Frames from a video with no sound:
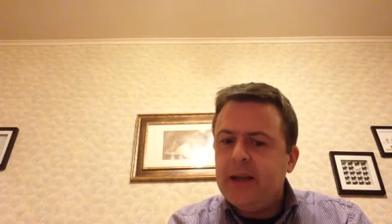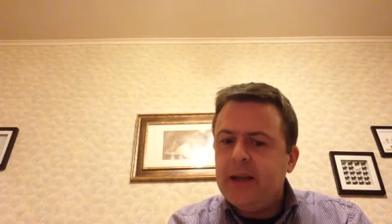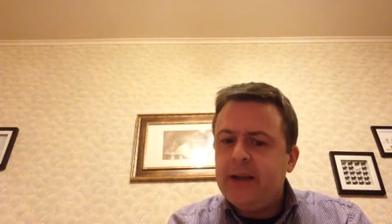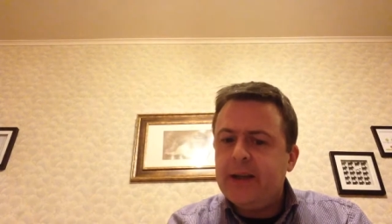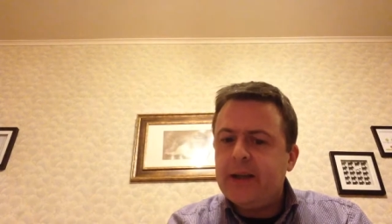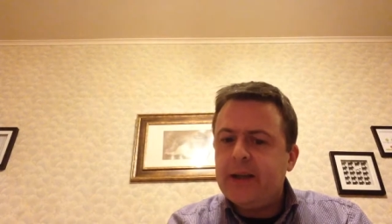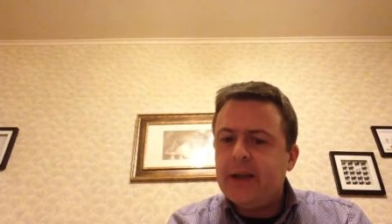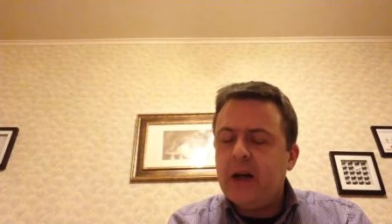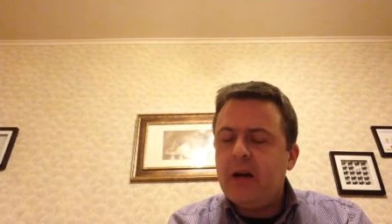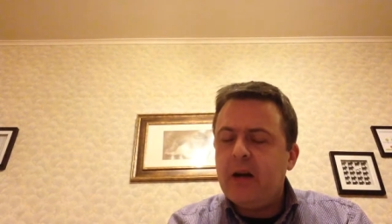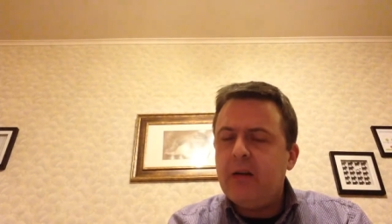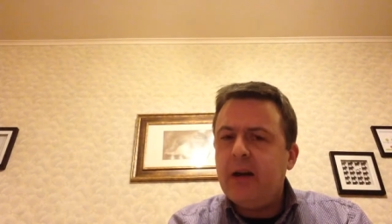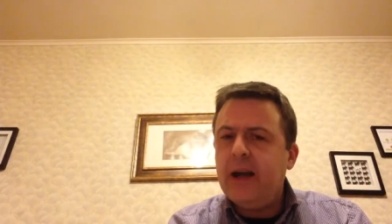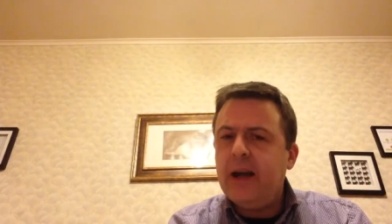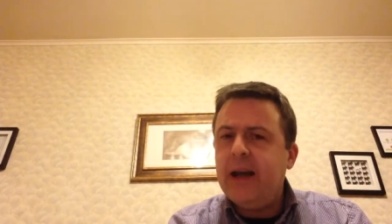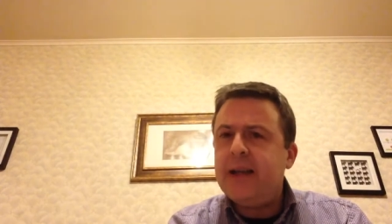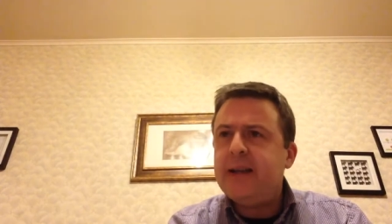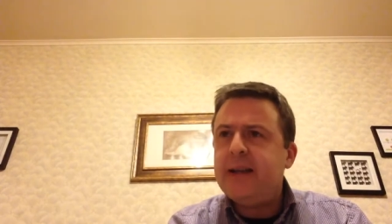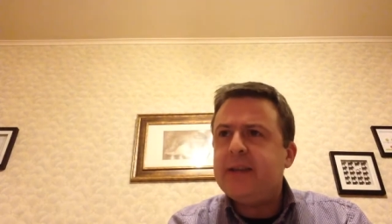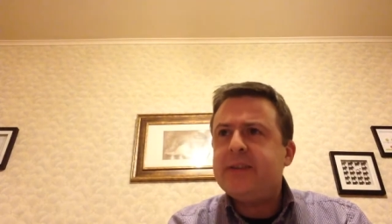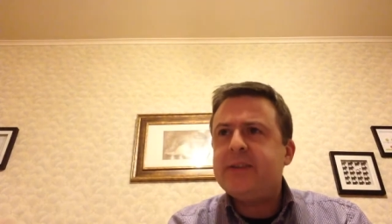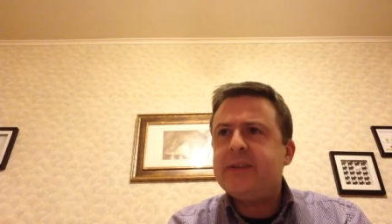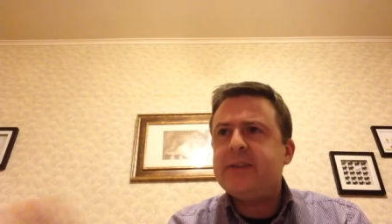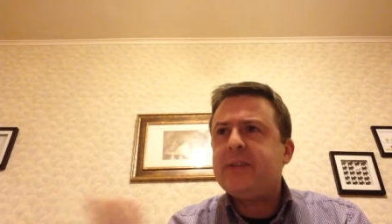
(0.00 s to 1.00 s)
You know,
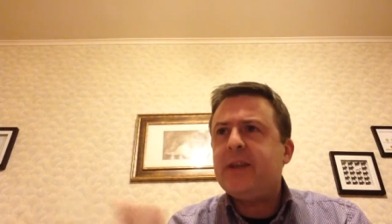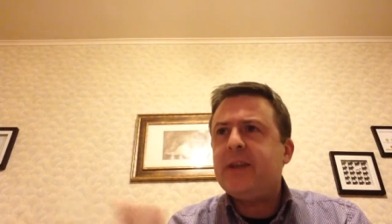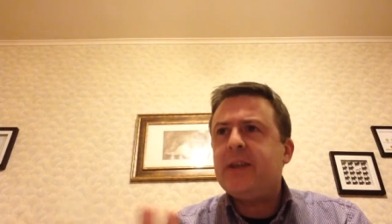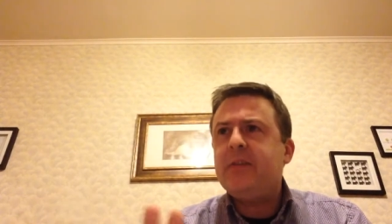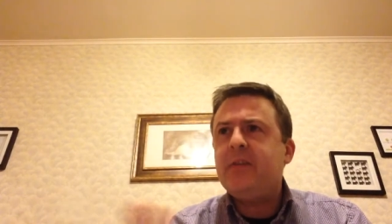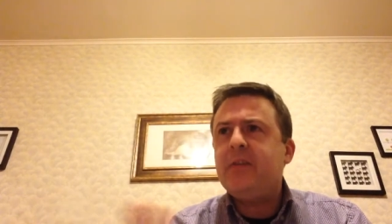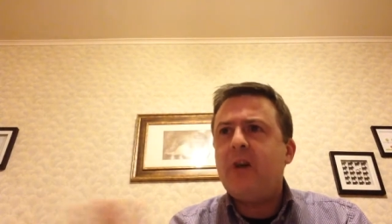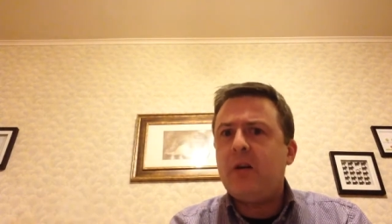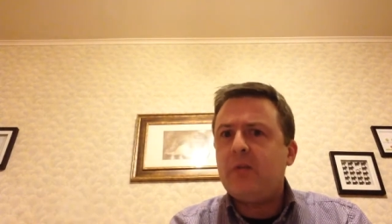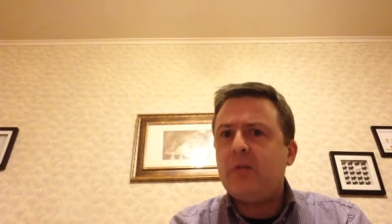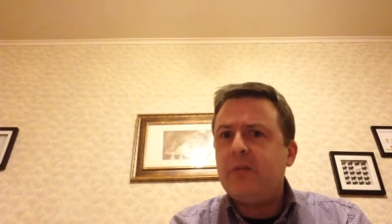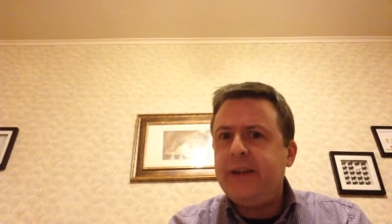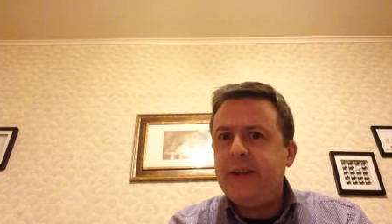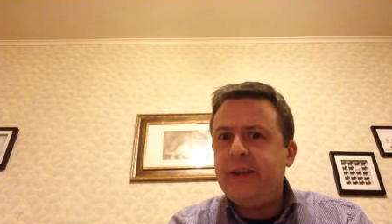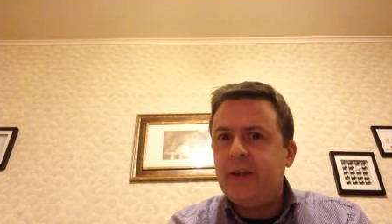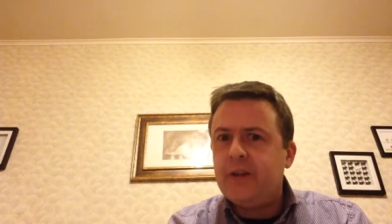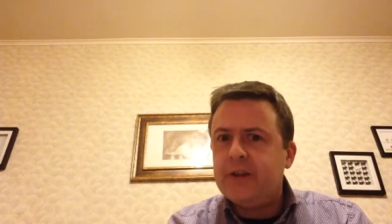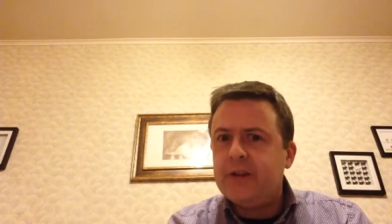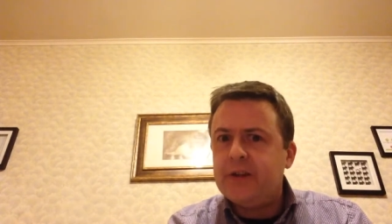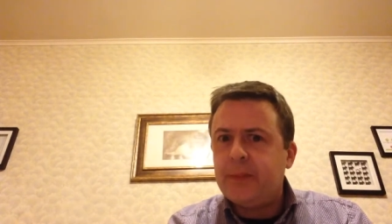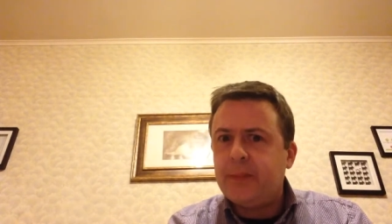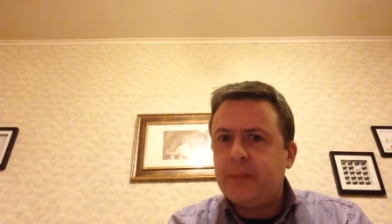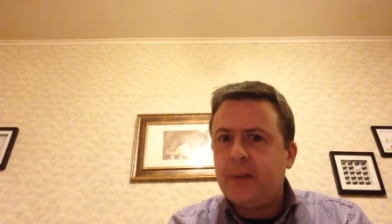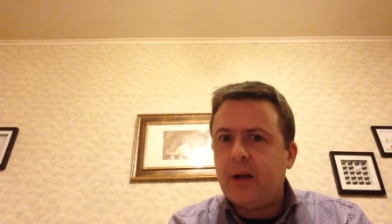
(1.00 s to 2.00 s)
it's not
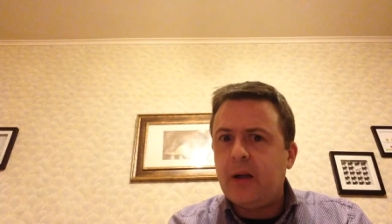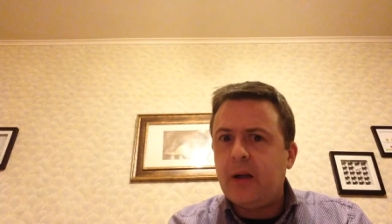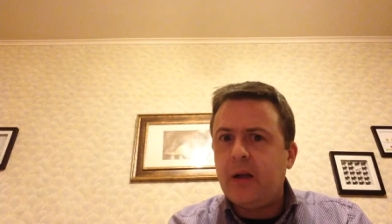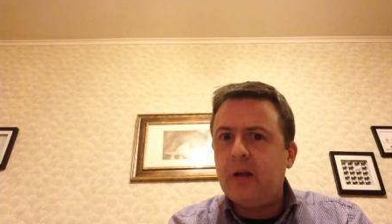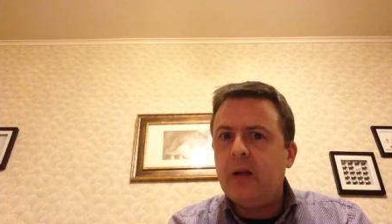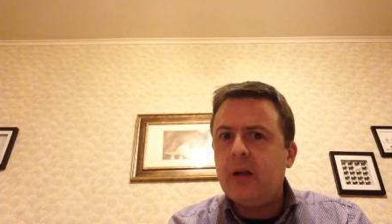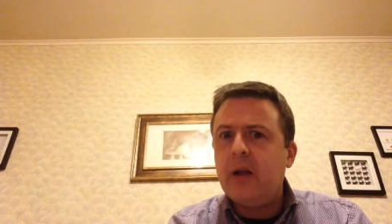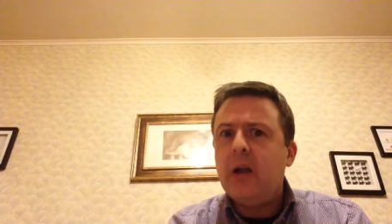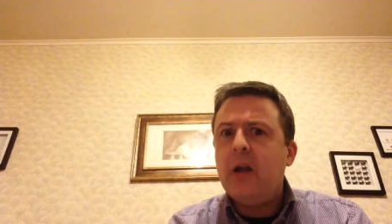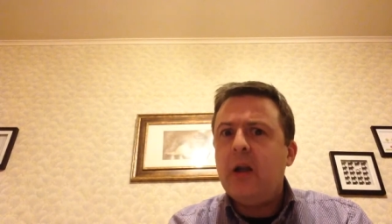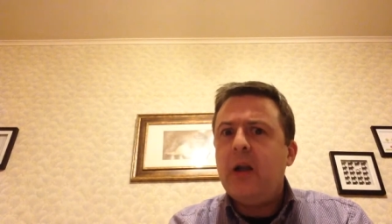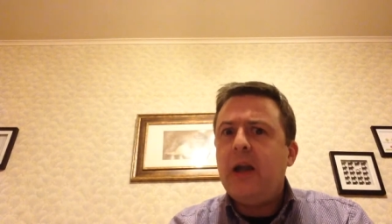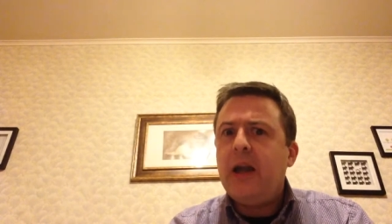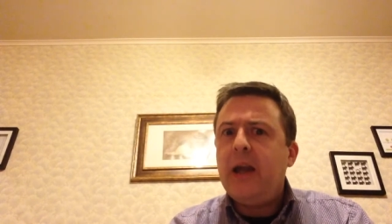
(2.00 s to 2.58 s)
reusable.